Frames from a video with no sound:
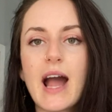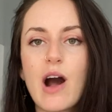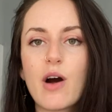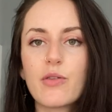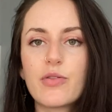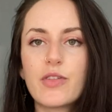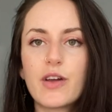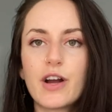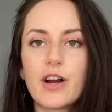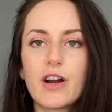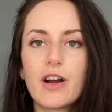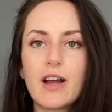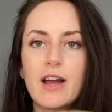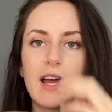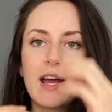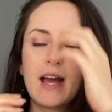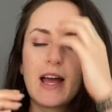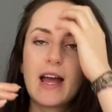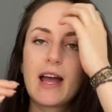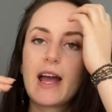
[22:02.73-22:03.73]
out there,
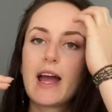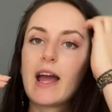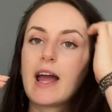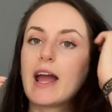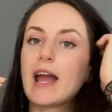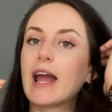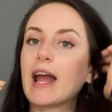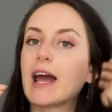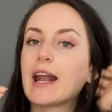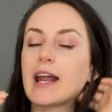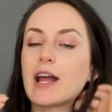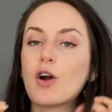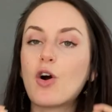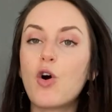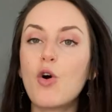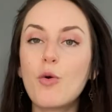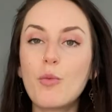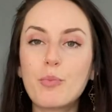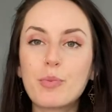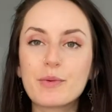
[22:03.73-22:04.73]
and I
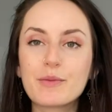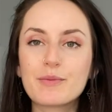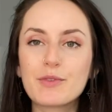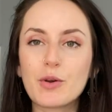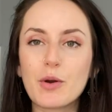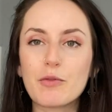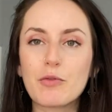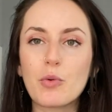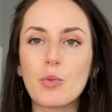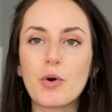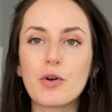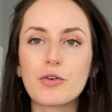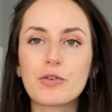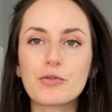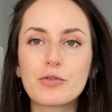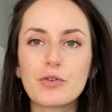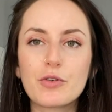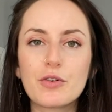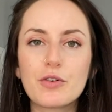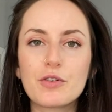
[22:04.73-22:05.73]
hope you have a
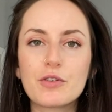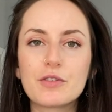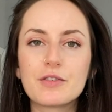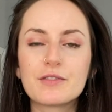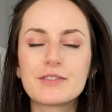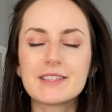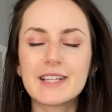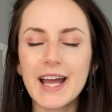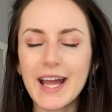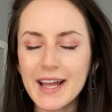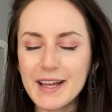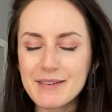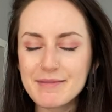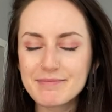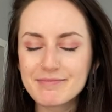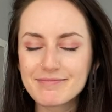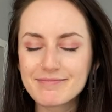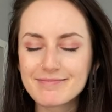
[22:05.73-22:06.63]
wonderful day